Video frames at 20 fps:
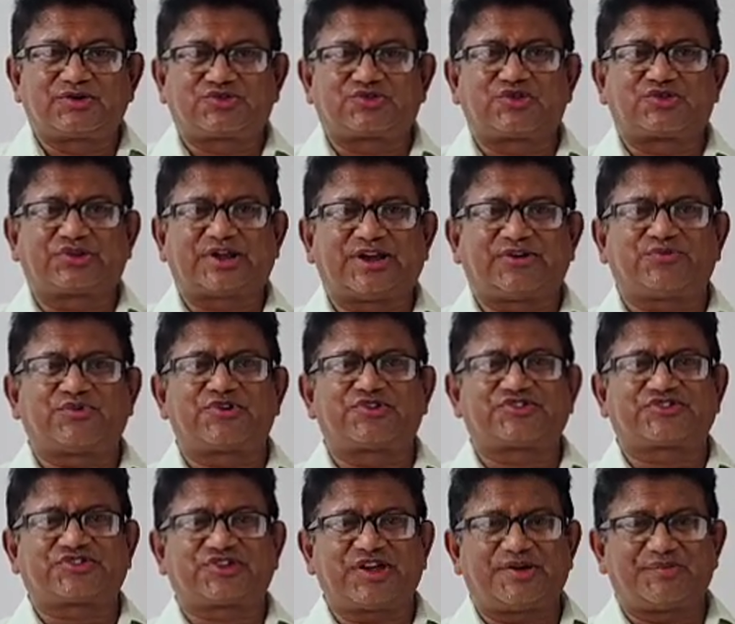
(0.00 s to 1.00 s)
So that
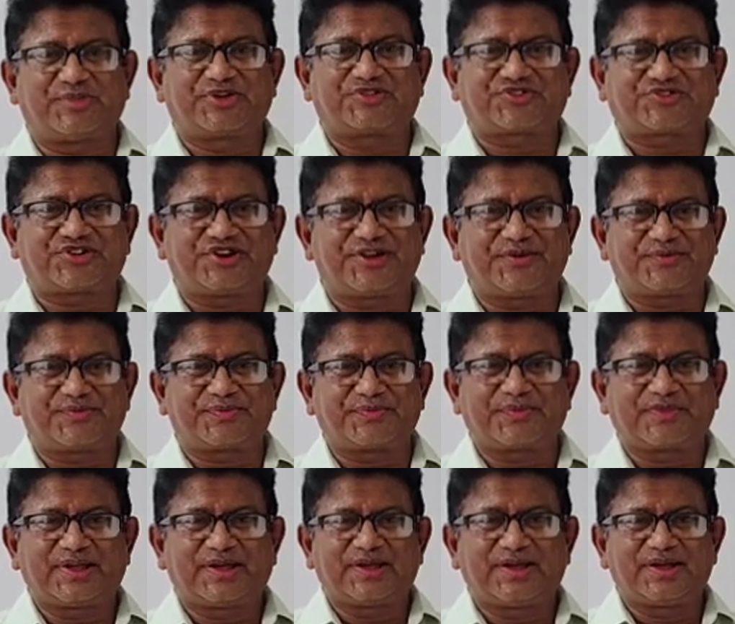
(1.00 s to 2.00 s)
was a mystery,
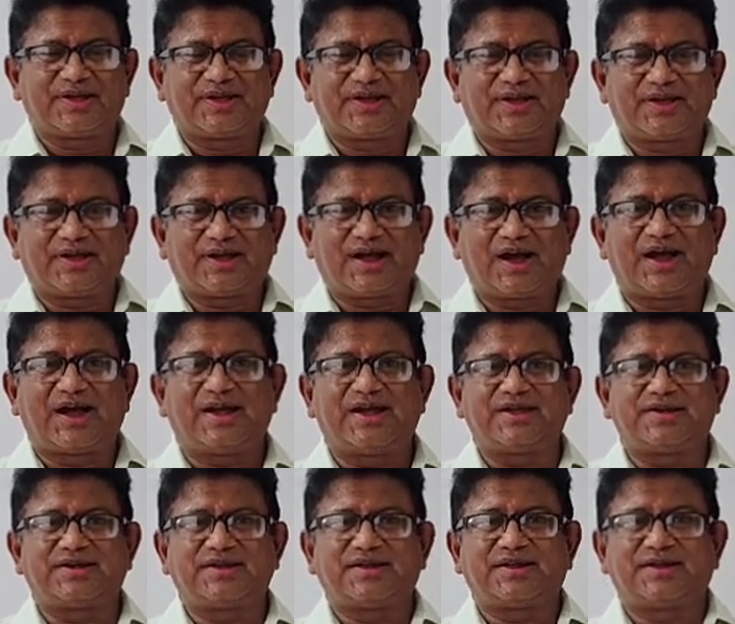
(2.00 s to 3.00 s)

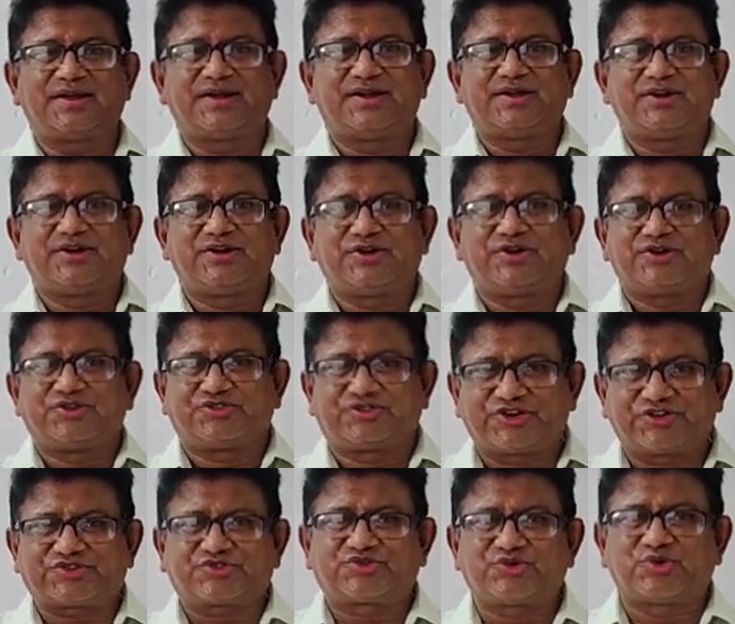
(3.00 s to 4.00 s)
and
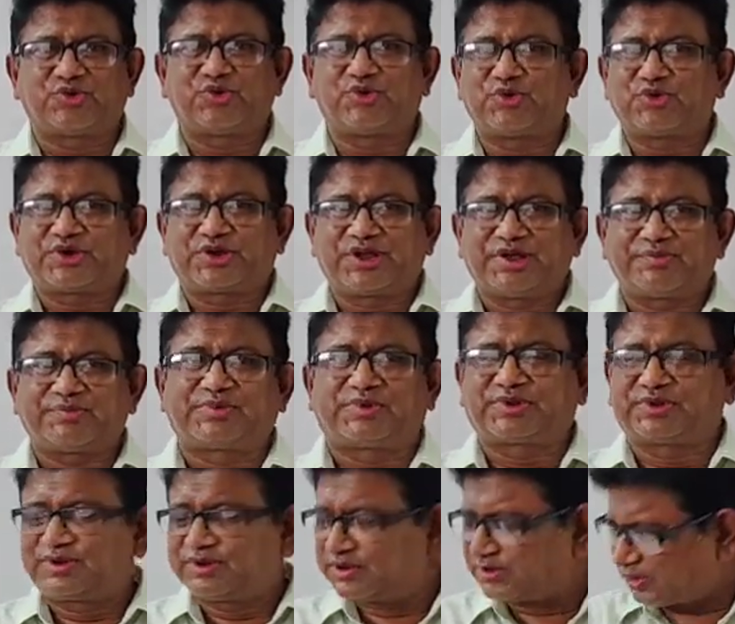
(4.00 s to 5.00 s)
just to keep,
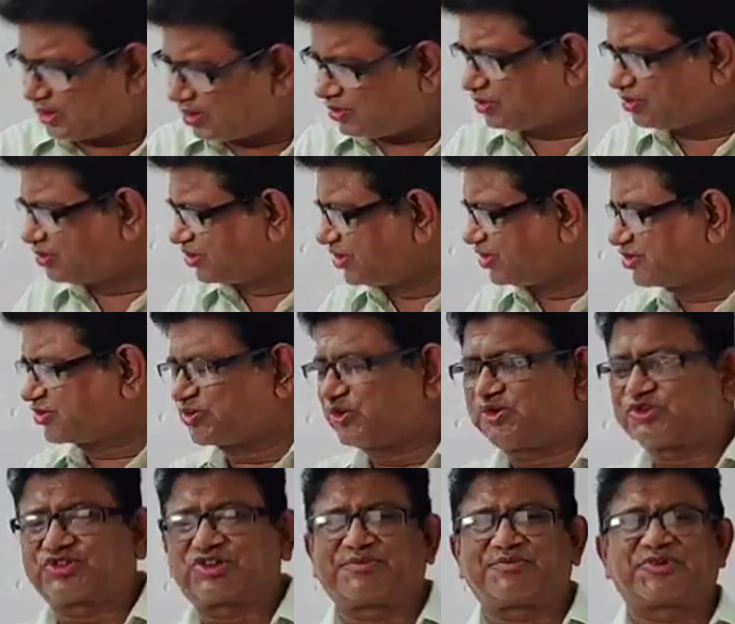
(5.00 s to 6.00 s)
not to
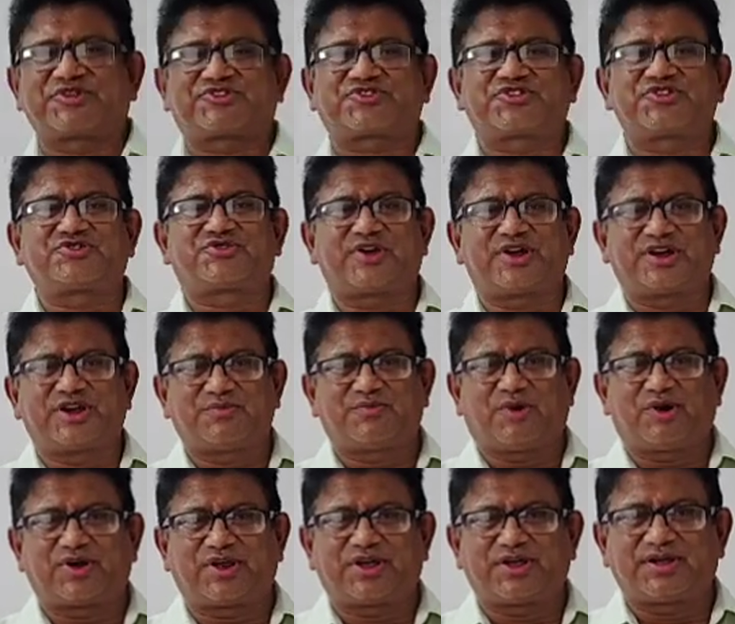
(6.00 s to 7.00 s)
disclose the mystery to
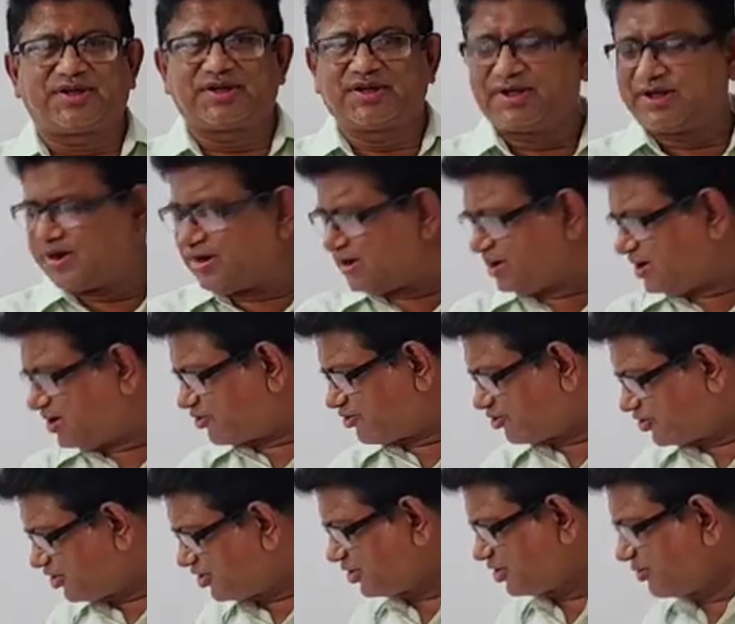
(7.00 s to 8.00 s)
anybody,
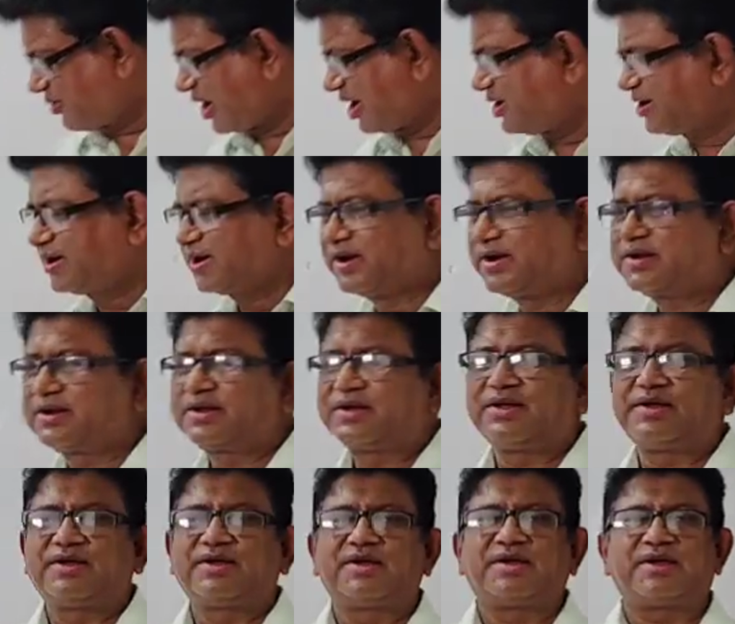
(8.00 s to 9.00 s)
she demanded
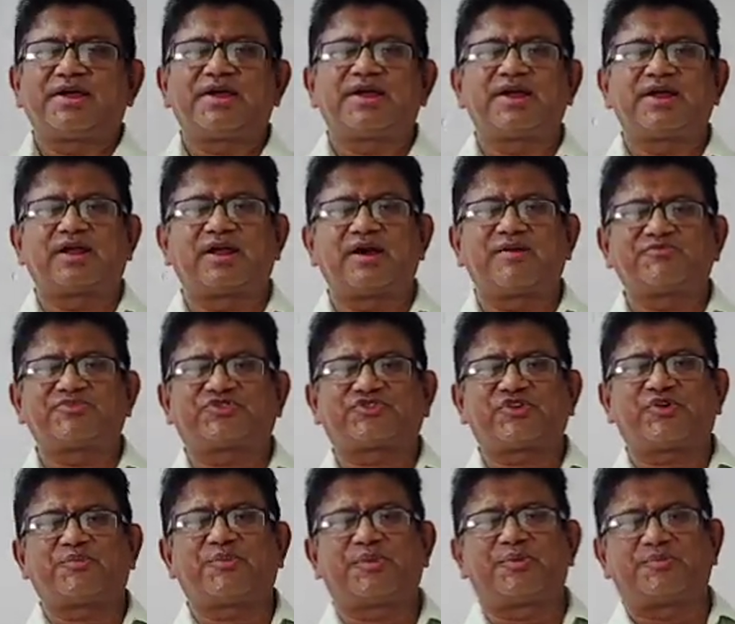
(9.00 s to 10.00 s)
a lump
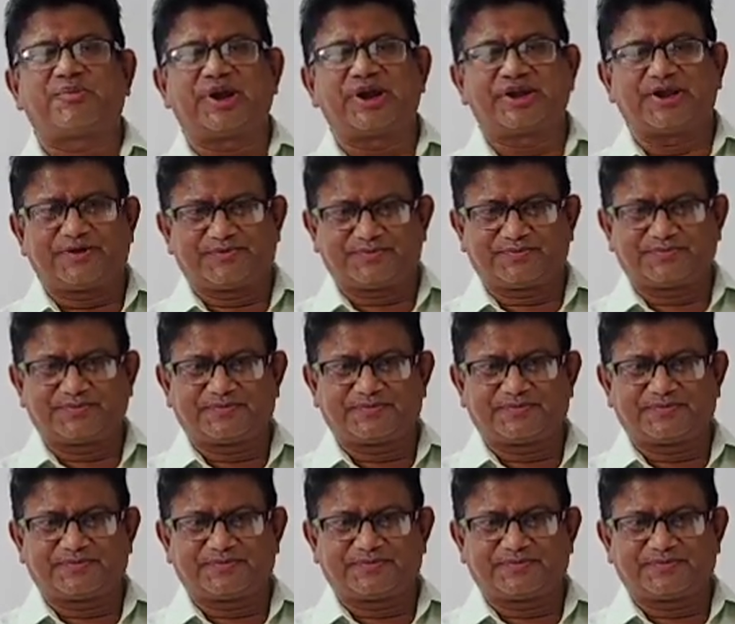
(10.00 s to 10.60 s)
sum of money.